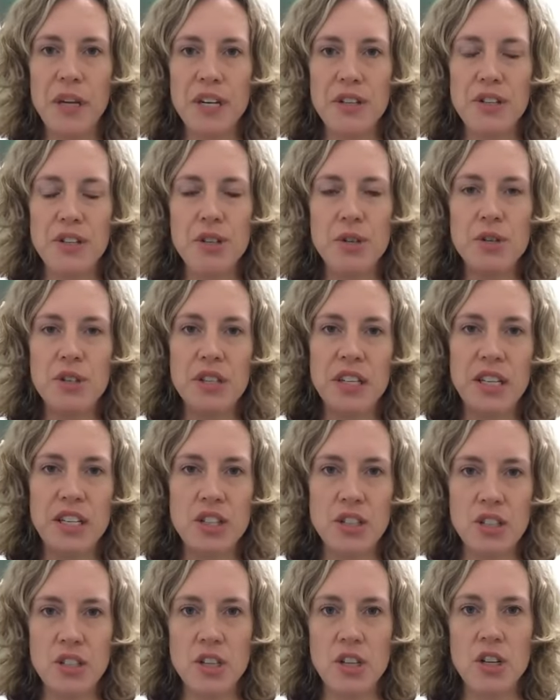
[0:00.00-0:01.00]
It's usually
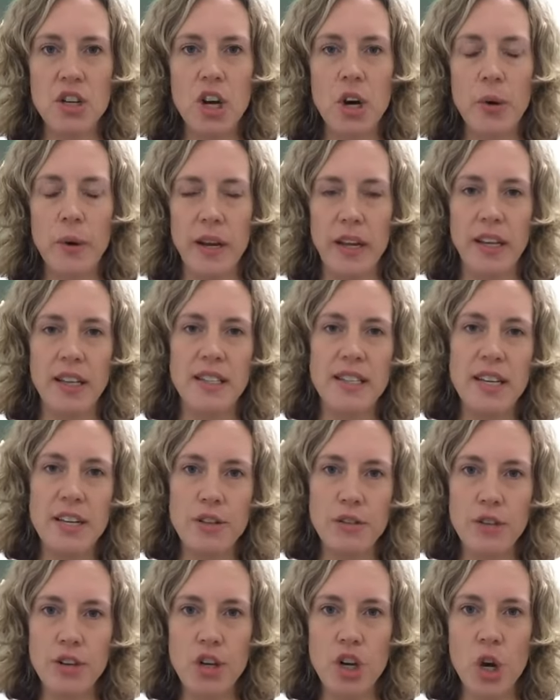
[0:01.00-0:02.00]
just a knowing. It's
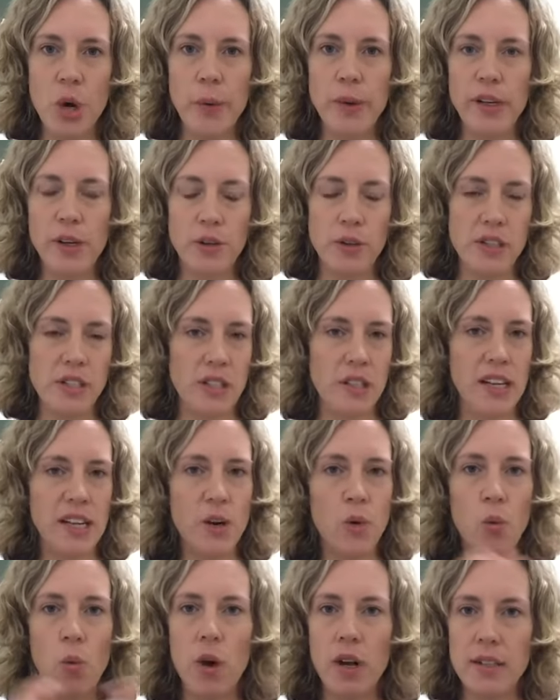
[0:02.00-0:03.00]
either a knowing or it's like a
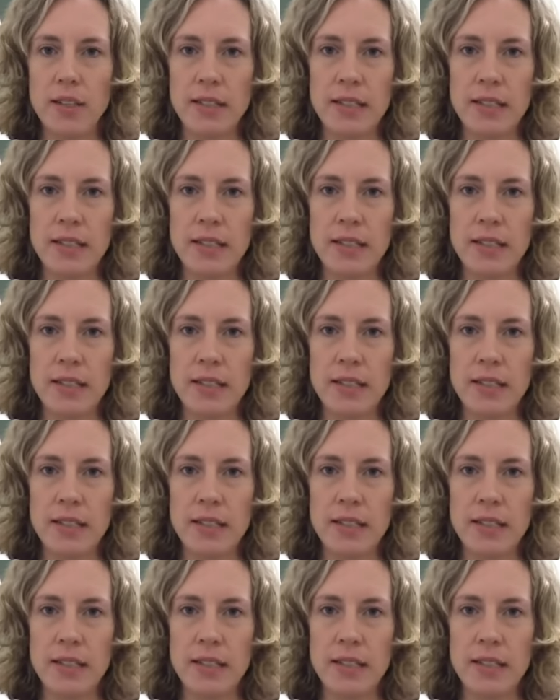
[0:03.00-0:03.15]
one